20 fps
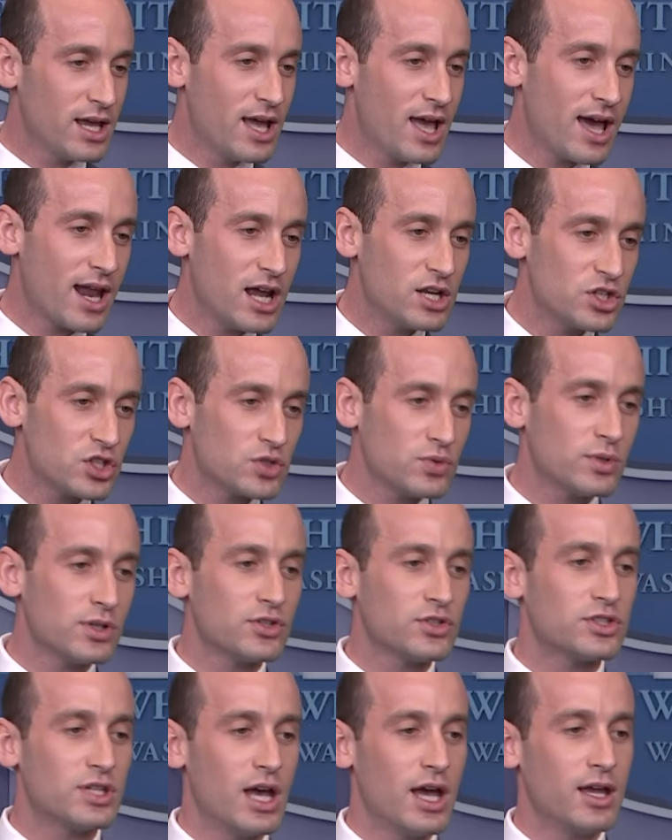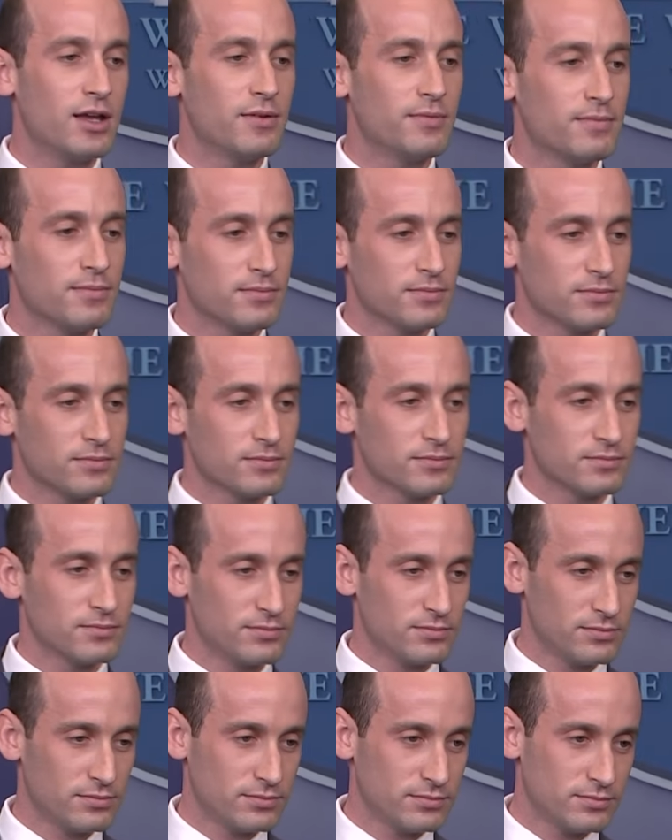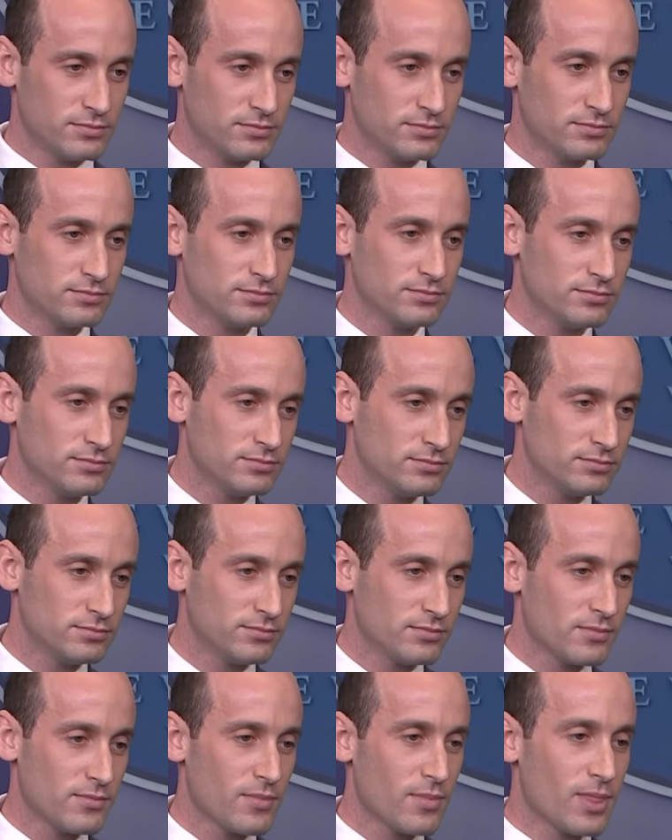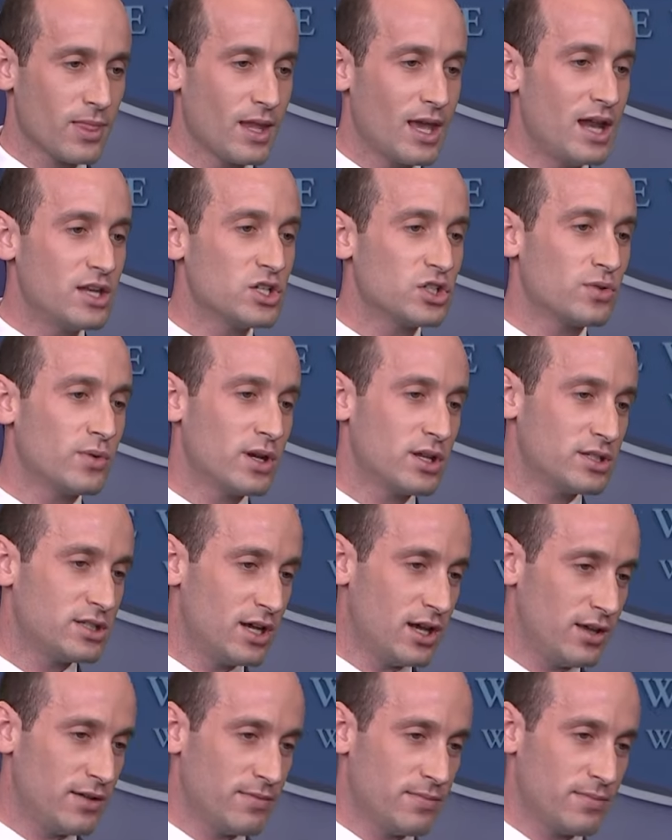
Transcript: And I just want to say, sounds like you're trying to engineer the racial say, and